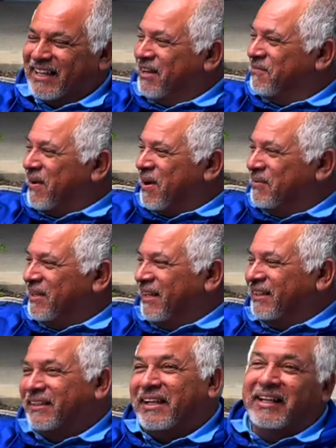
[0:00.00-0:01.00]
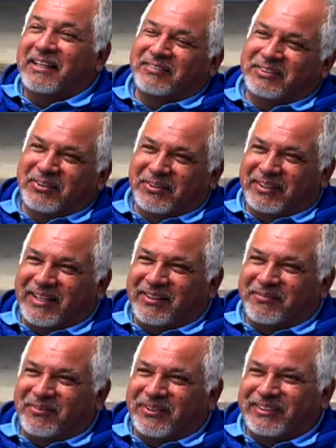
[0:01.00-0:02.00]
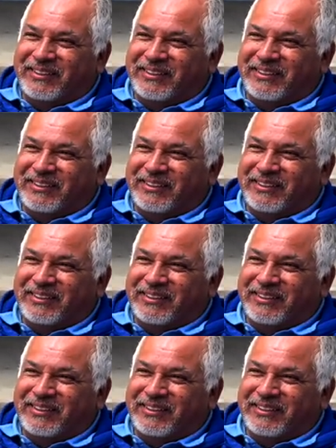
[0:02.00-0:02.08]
got family that lives in Northern California.